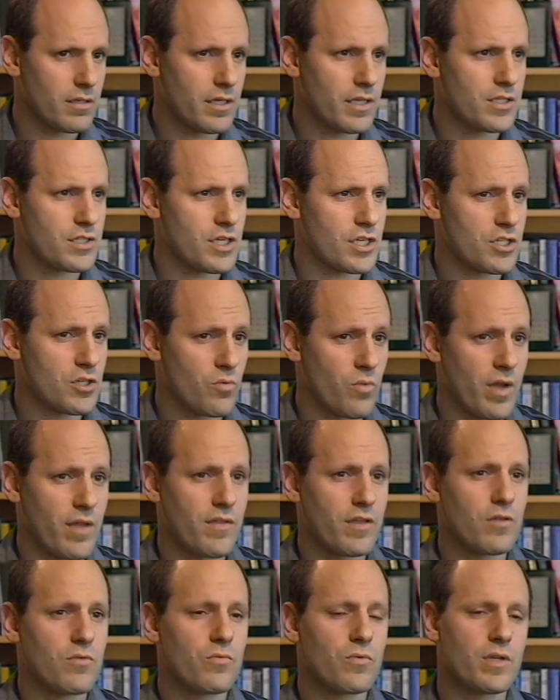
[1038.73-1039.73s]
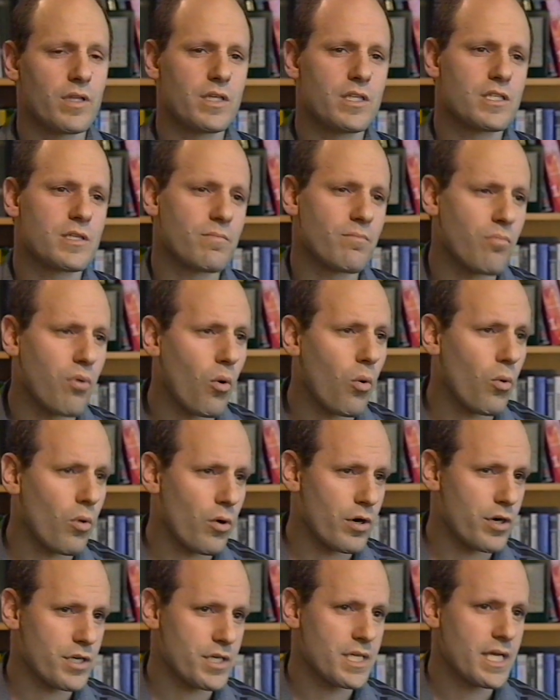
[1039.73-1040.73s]
in such a way that you really
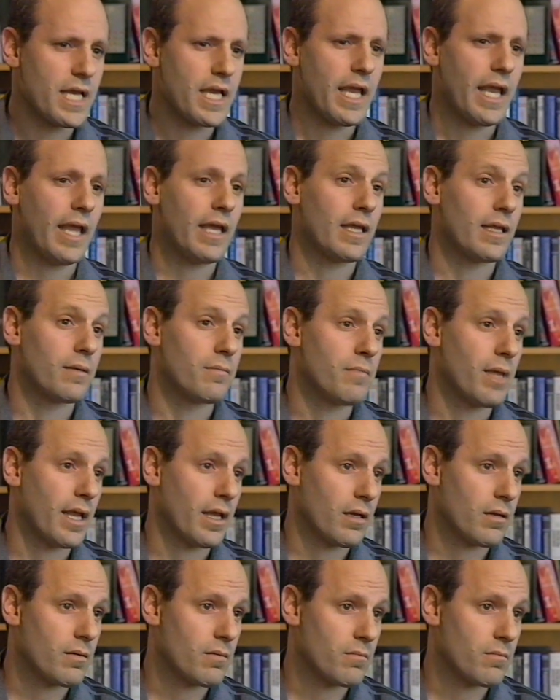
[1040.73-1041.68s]
support and make